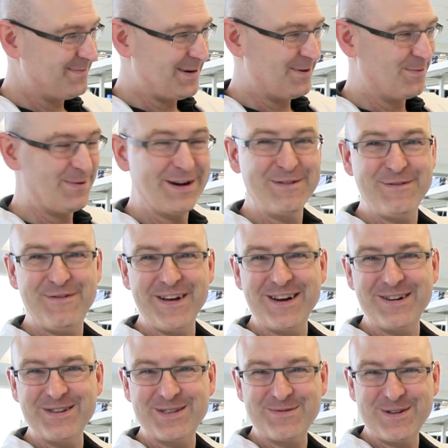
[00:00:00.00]
about one
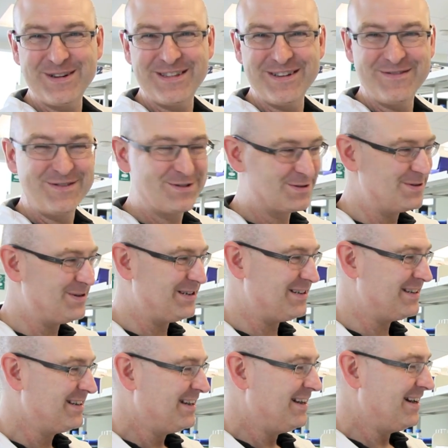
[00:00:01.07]
finger's worth of
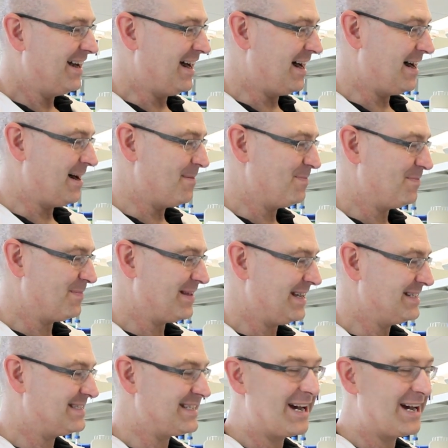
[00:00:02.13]
drool. Um, it